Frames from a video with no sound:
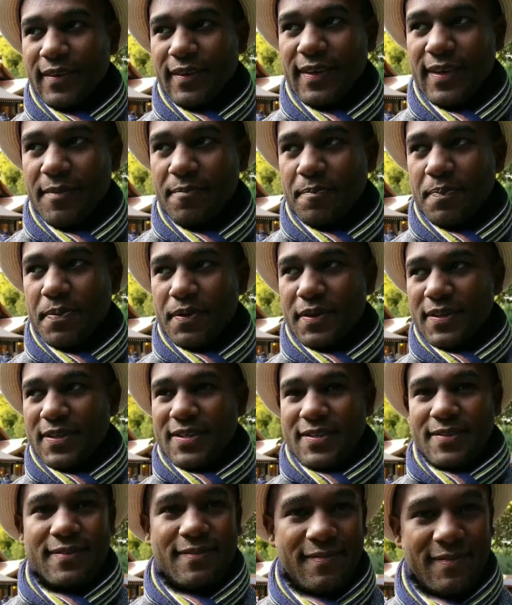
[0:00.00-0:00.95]

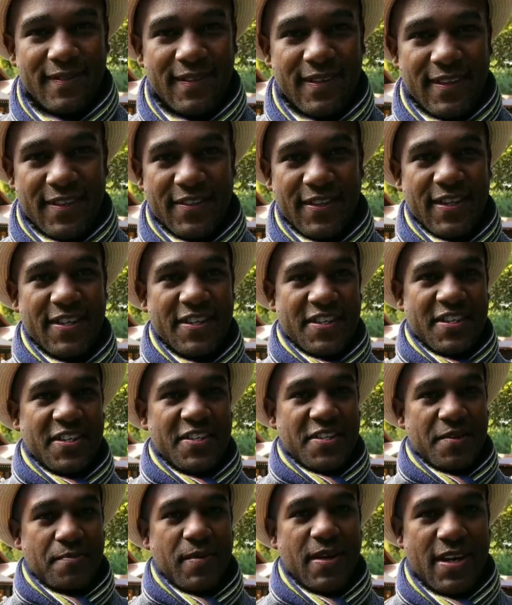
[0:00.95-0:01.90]
import traditional
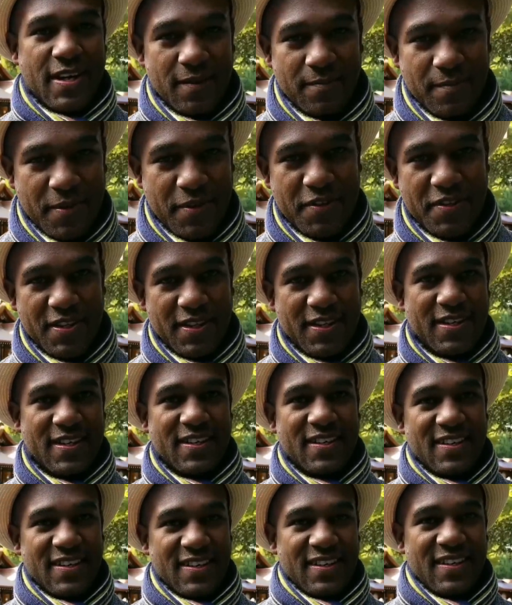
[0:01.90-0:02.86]
Jamaican
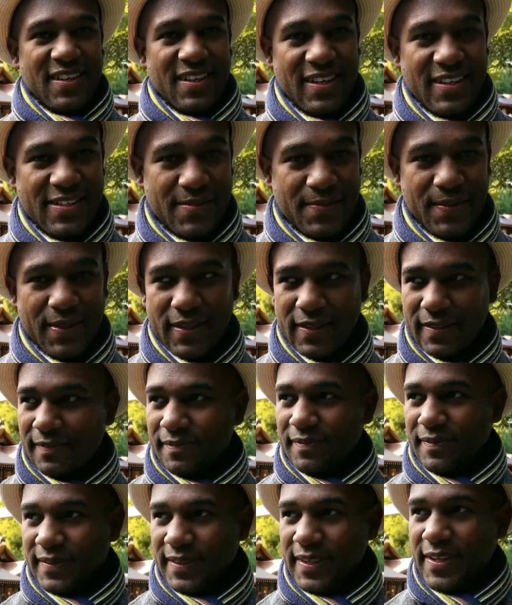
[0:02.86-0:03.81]
music as well
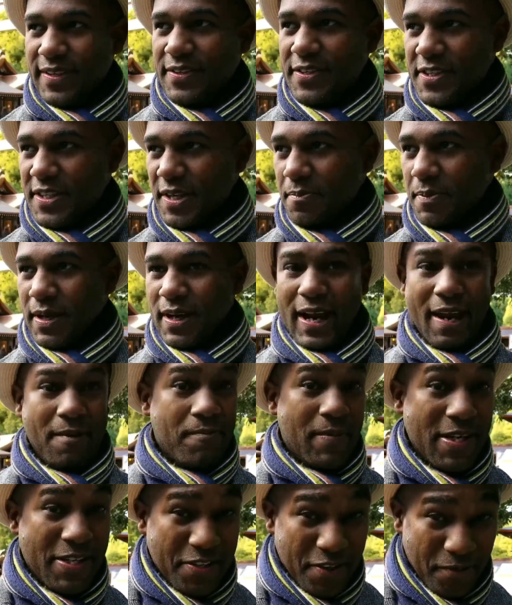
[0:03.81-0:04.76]
here to Japan, like
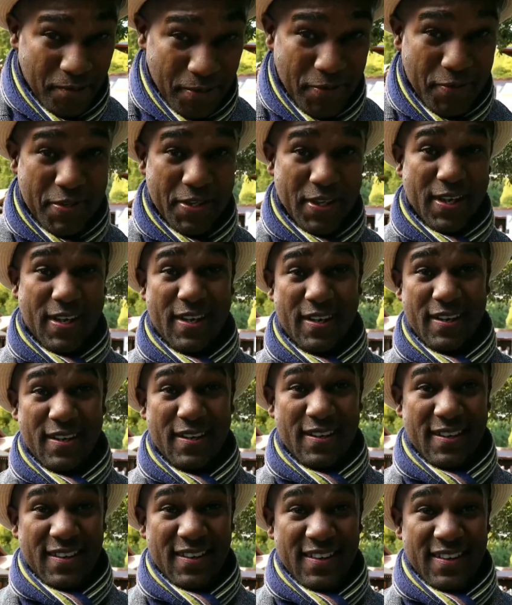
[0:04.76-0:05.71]
mento music
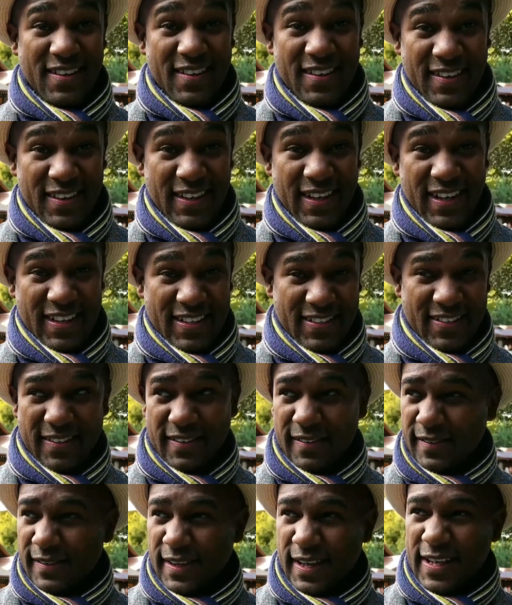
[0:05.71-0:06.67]
and
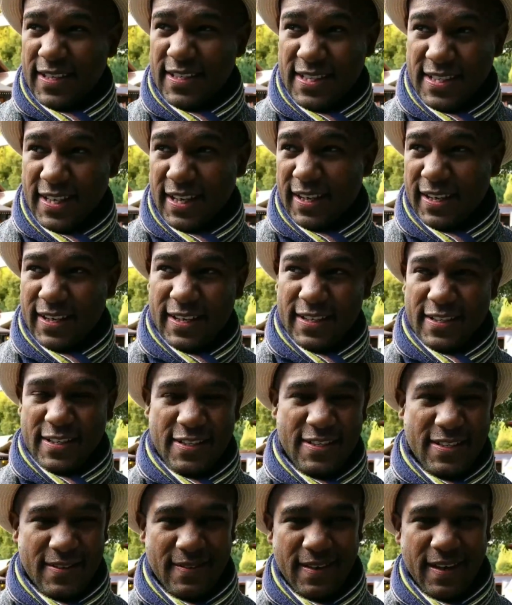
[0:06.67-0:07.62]
ska. Yes,
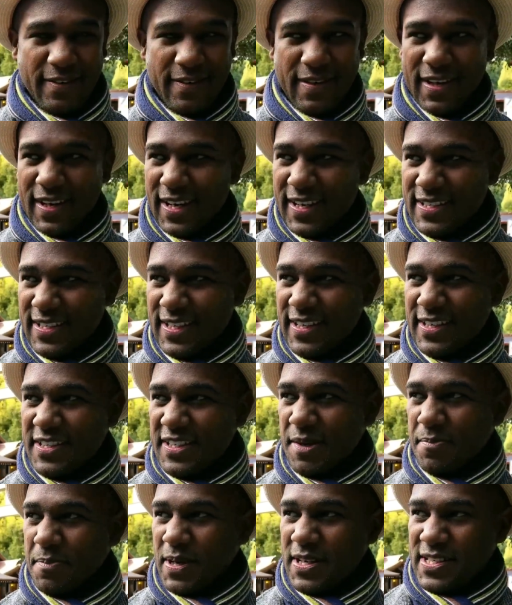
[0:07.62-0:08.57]
I realize that in
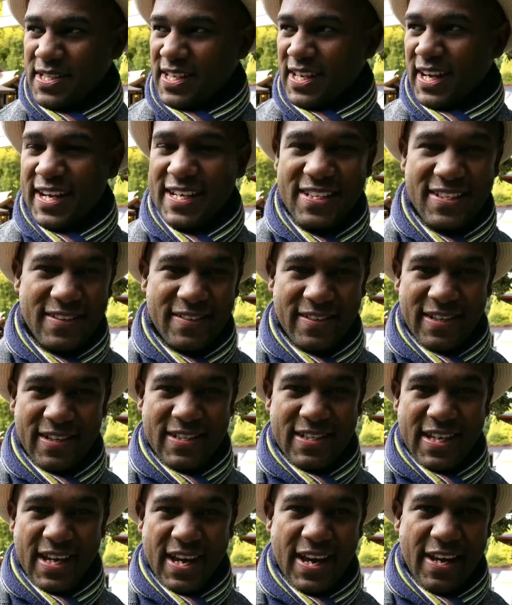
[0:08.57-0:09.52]
Japan, ska
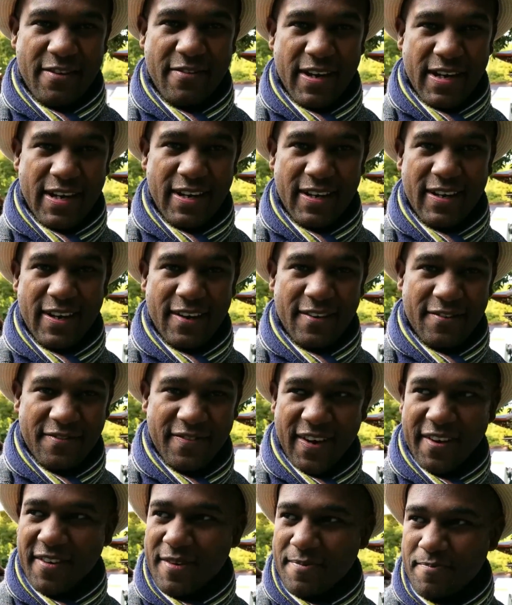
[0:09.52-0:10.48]
and reggae, they are
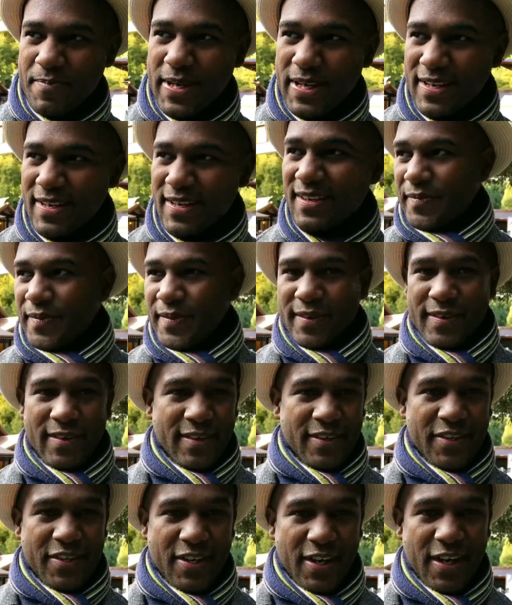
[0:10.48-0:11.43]
very big
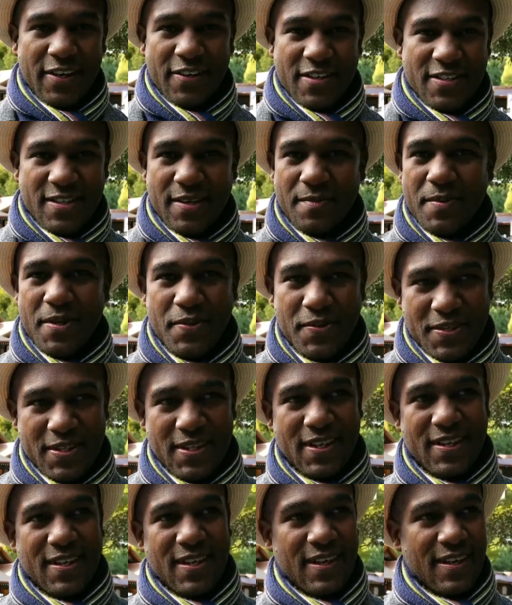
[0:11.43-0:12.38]
genres of
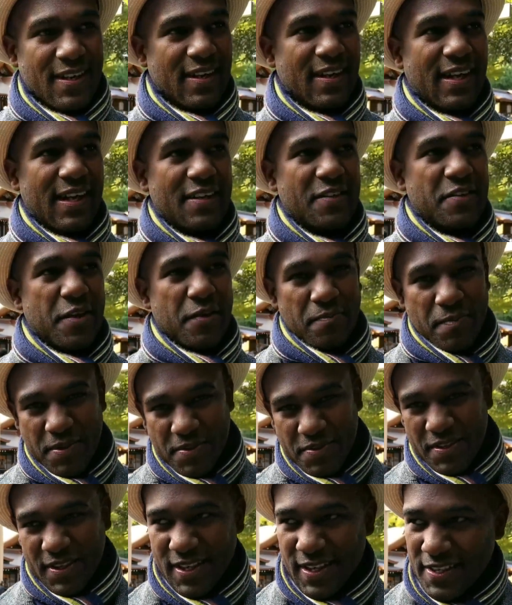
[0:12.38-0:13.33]
music, and dub
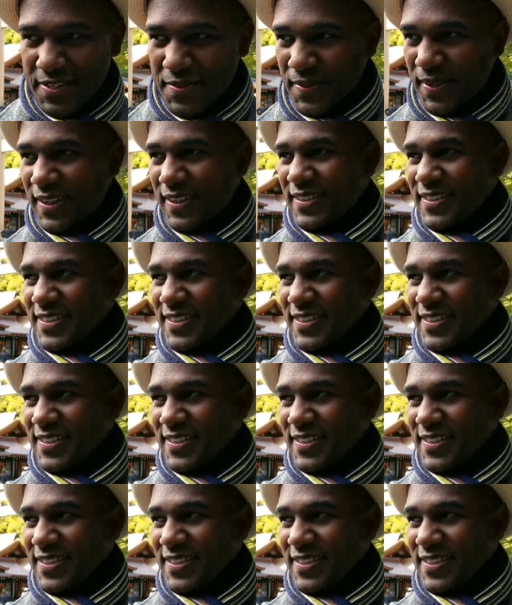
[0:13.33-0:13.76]
music as well.